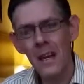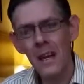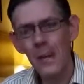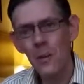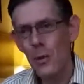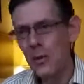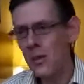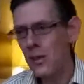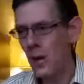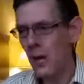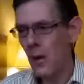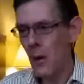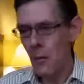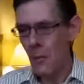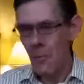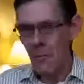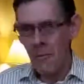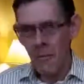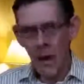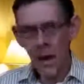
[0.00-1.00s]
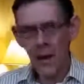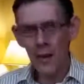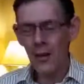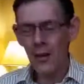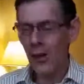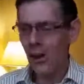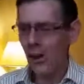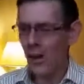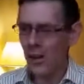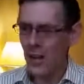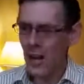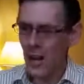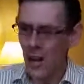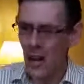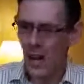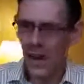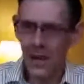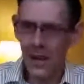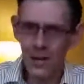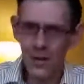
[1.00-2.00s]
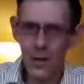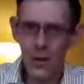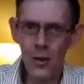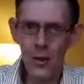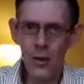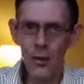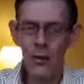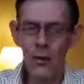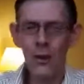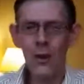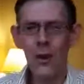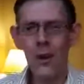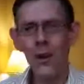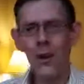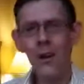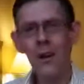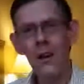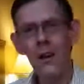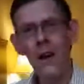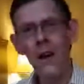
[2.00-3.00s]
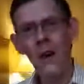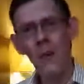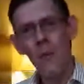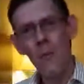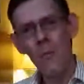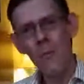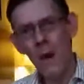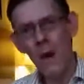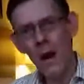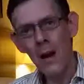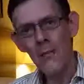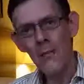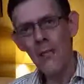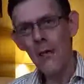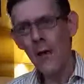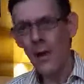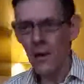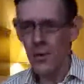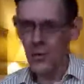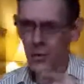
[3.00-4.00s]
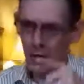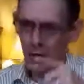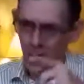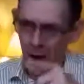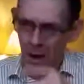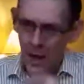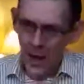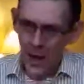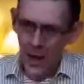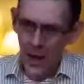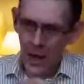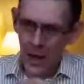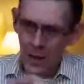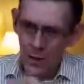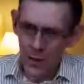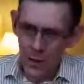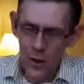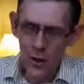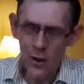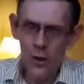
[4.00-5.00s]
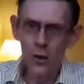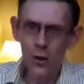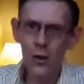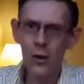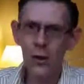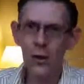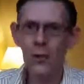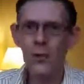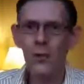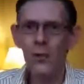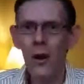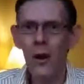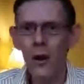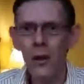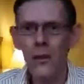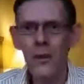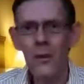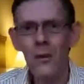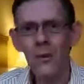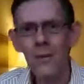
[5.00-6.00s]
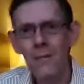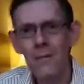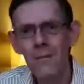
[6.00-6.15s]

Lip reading: He would say, my God and your God, my Father and your Father.